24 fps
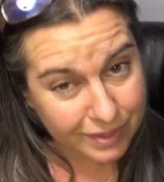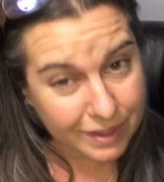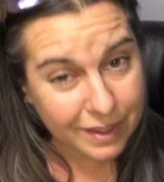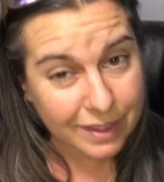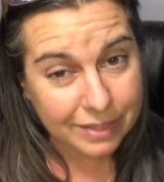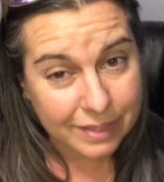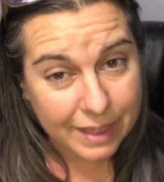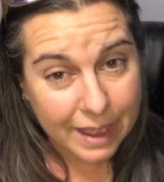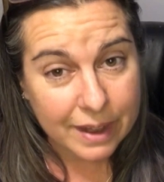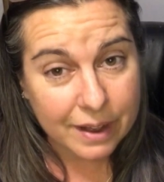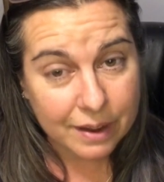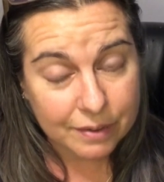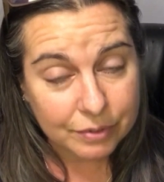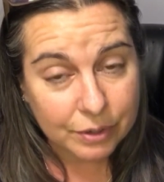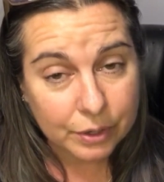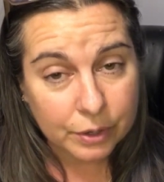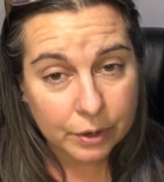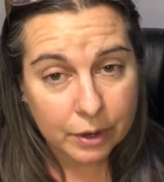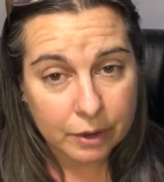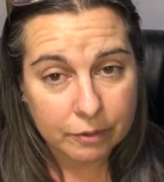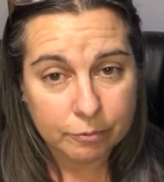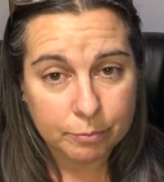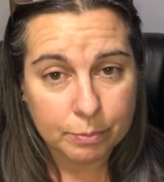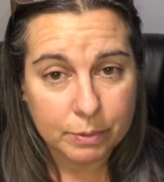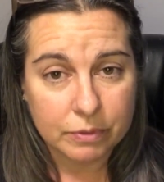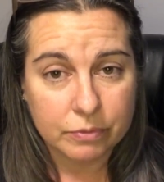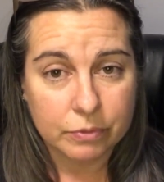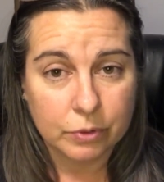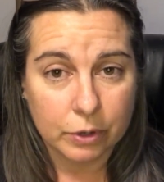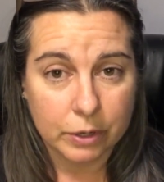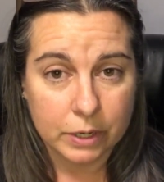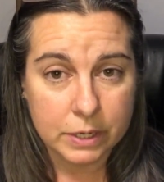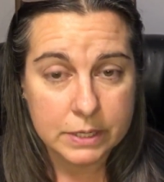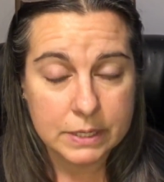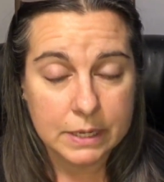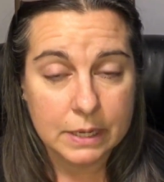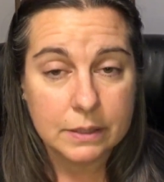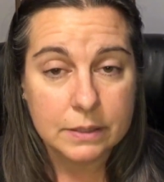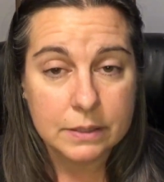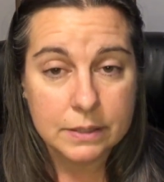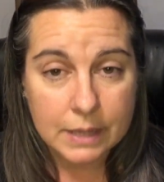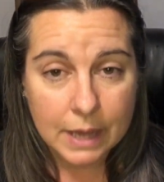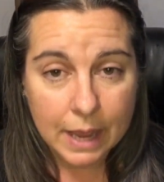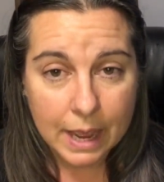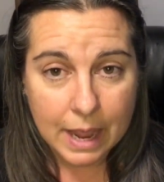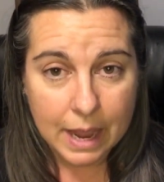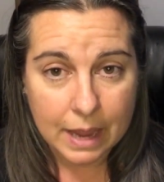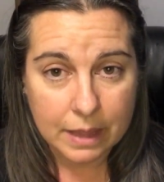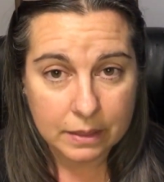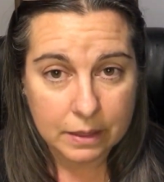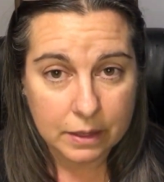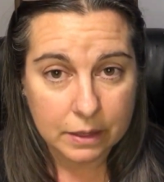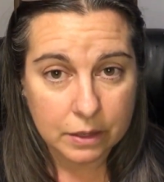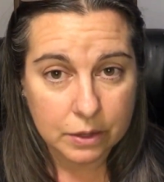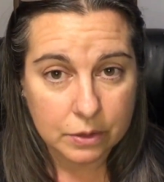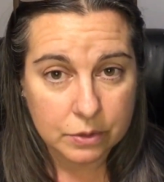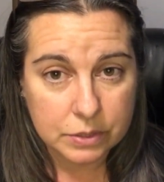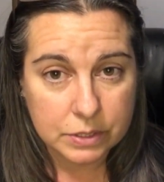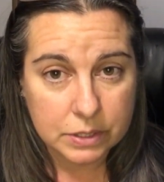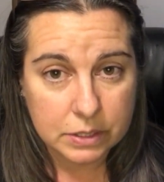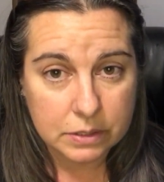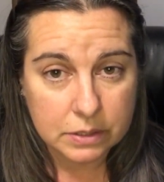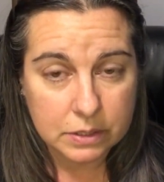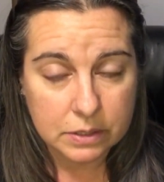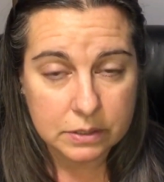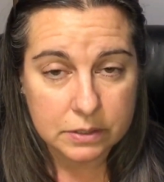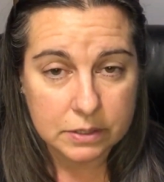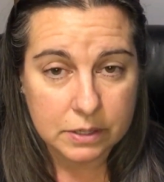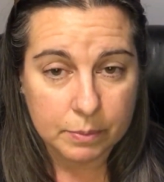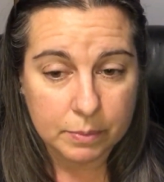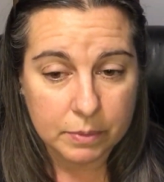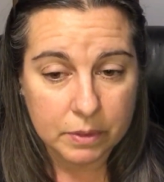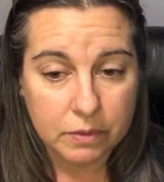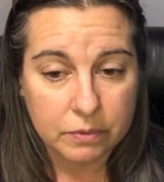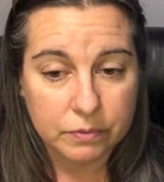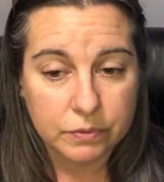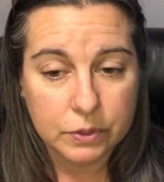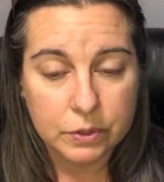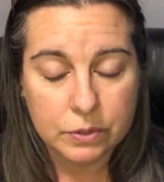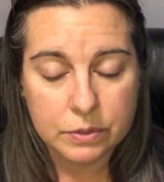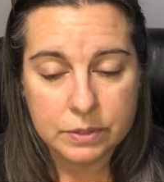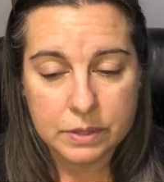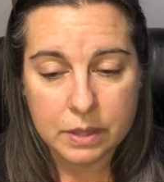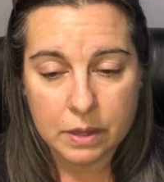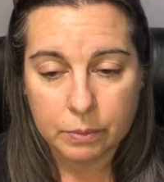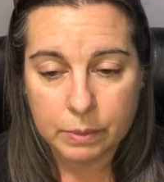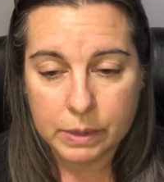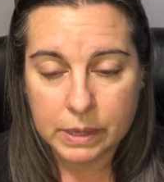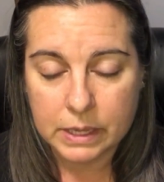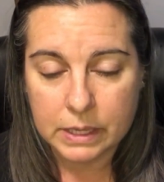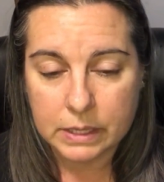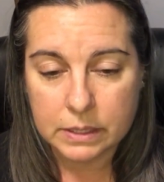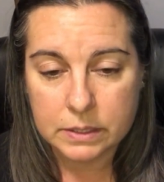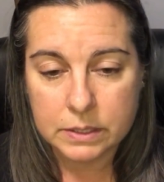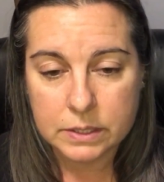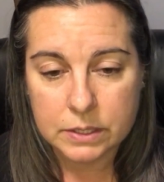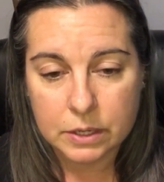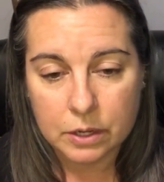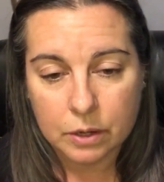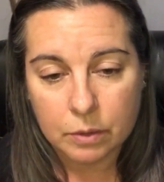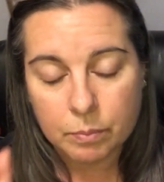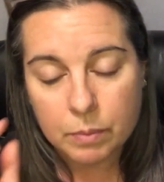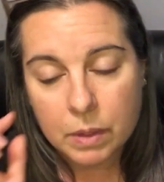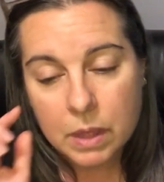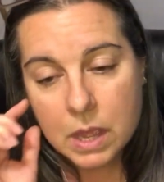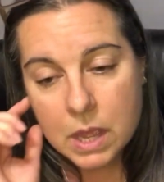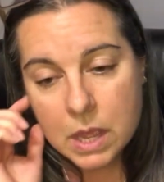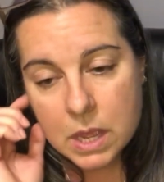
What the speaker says: That I've heard of before. It's a dye that goes into some of the foods that we consume.